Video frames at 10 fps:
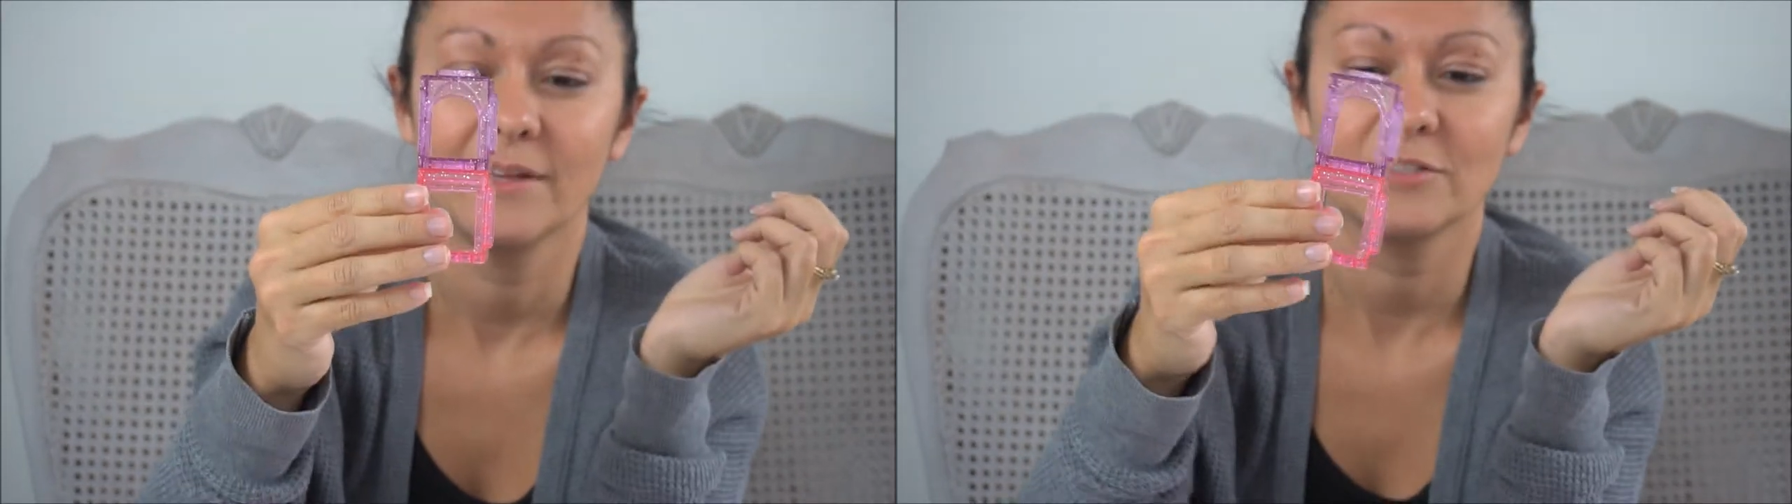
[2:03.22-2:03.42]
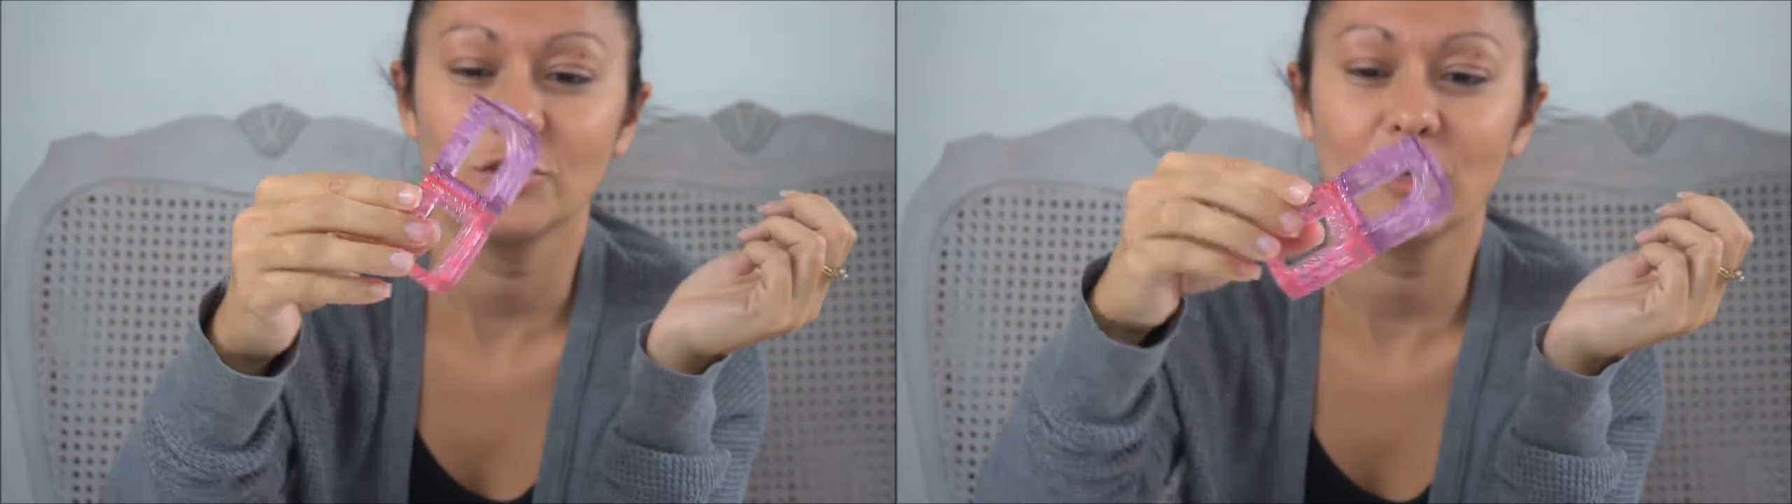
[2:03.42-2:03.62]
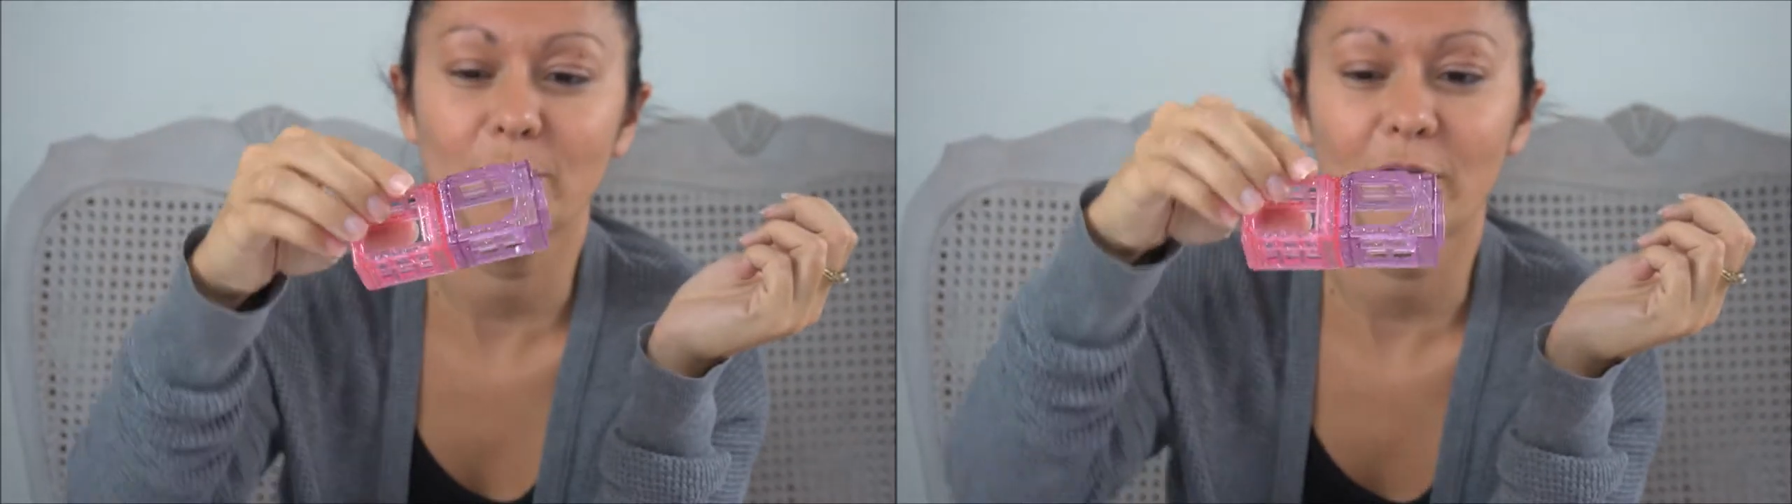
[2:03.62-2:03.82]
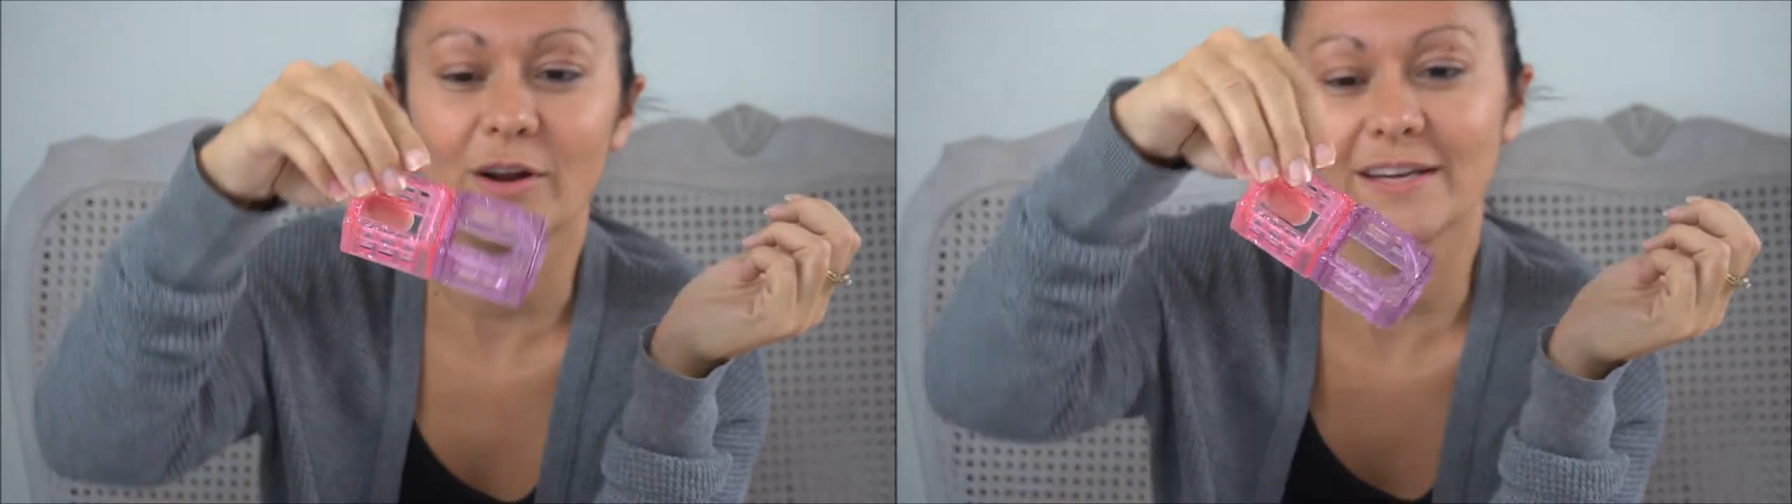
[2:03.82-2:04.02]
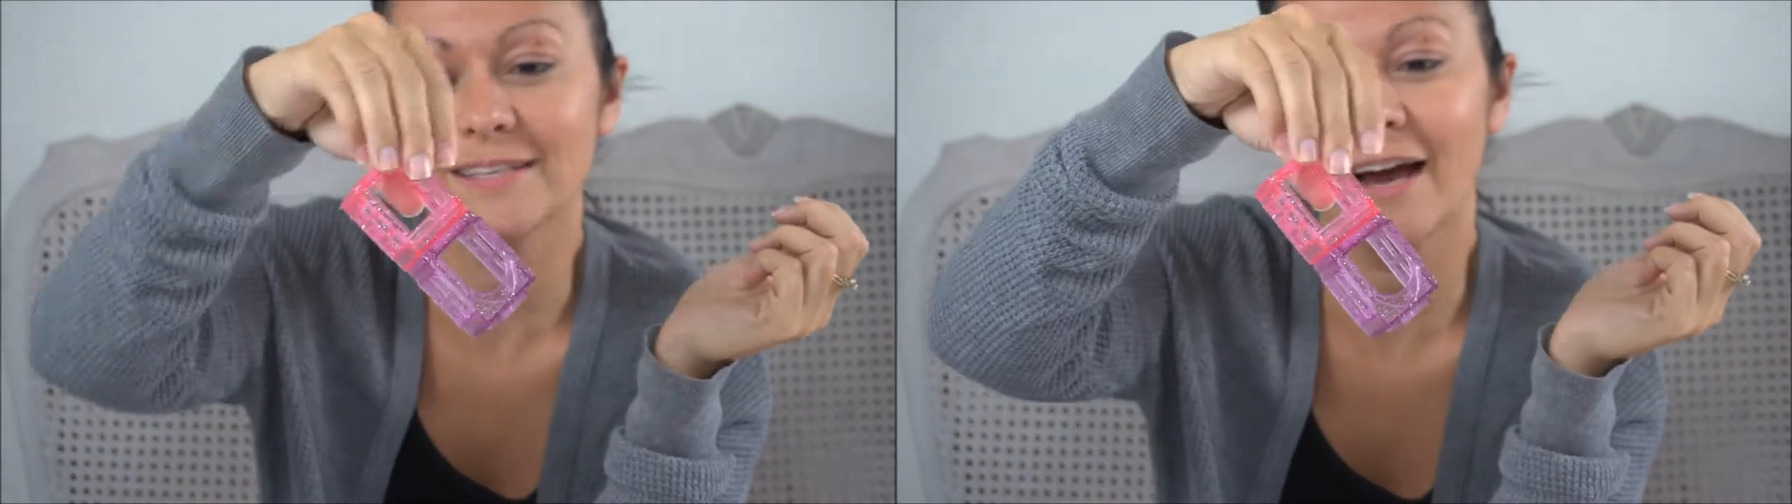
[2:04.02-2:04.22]
So you can build it
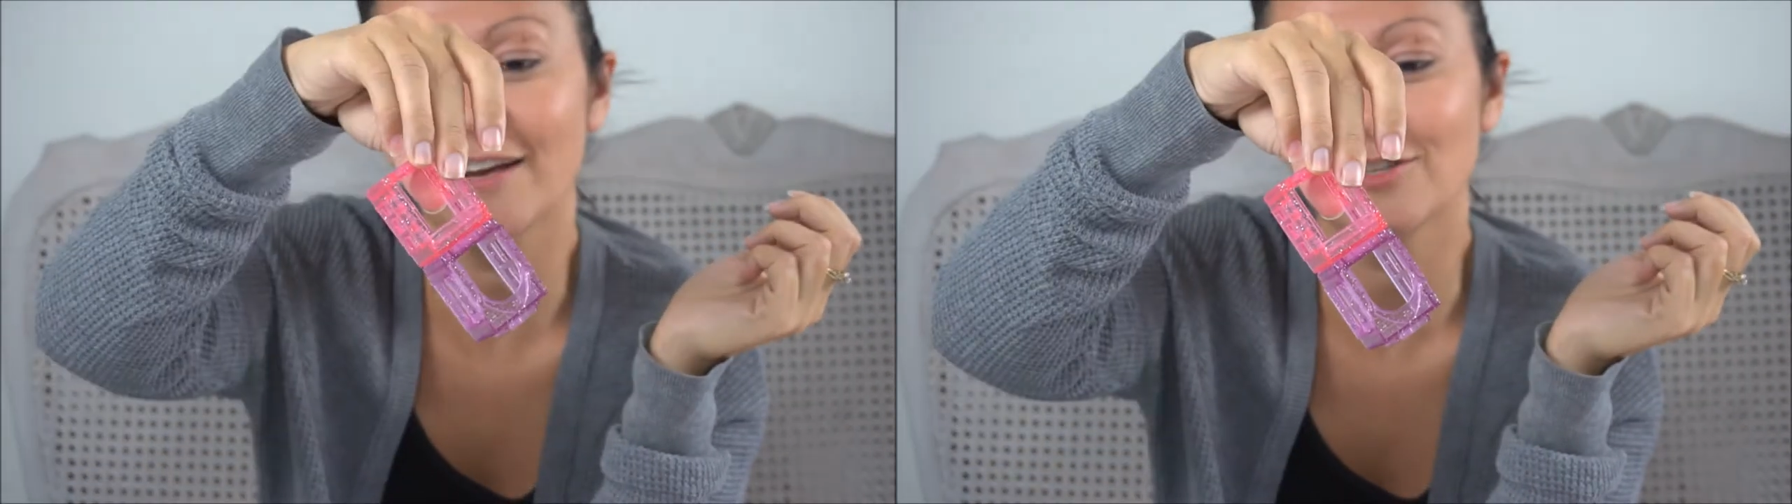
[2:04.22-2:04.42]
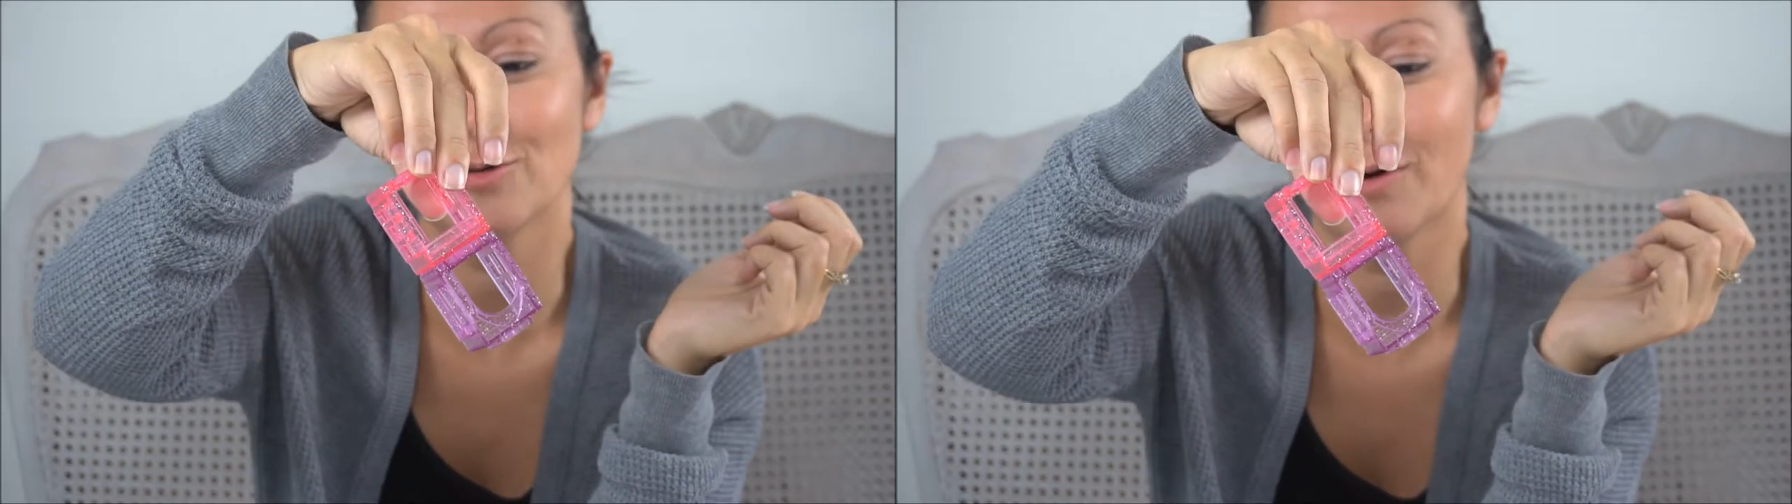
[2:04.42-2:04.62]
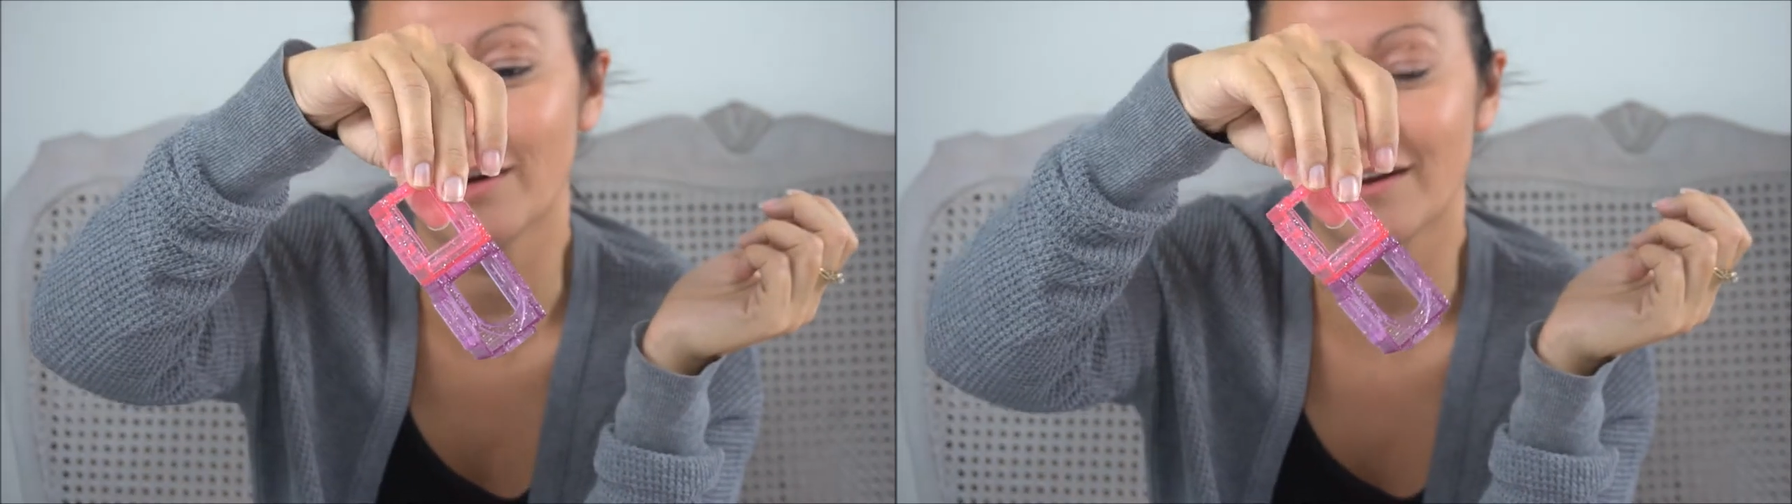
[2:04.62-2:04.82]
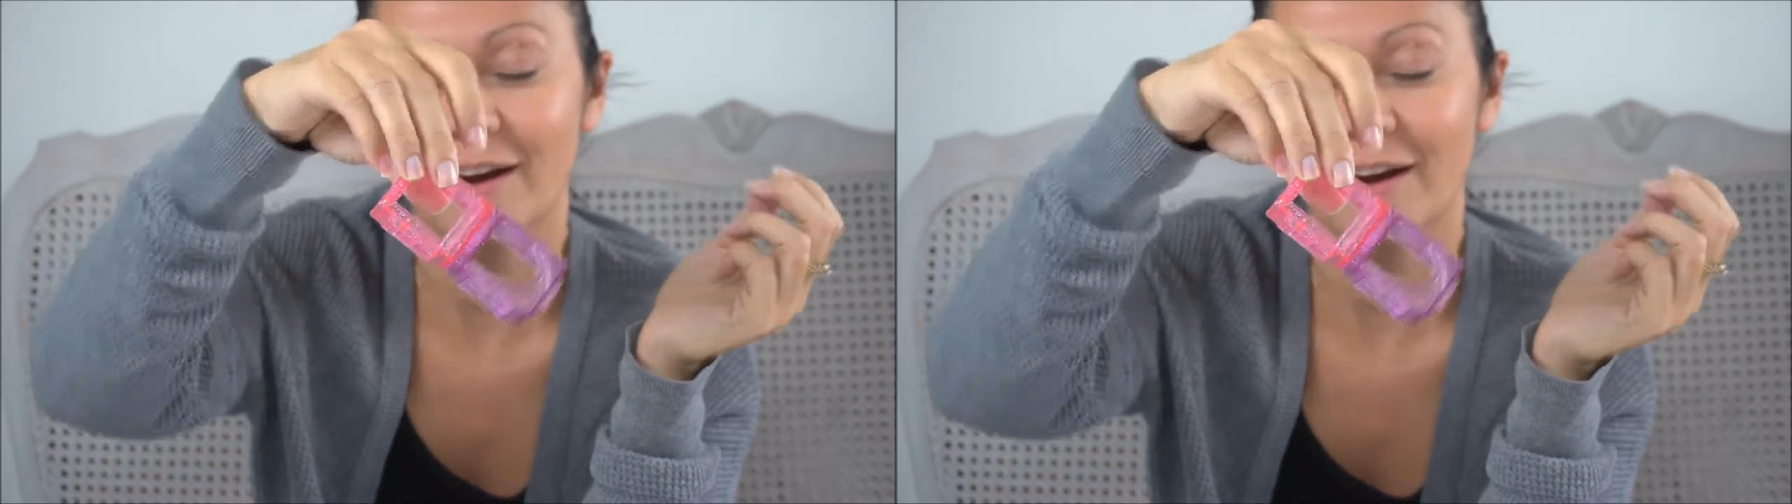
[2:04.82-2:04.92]
as high as you want.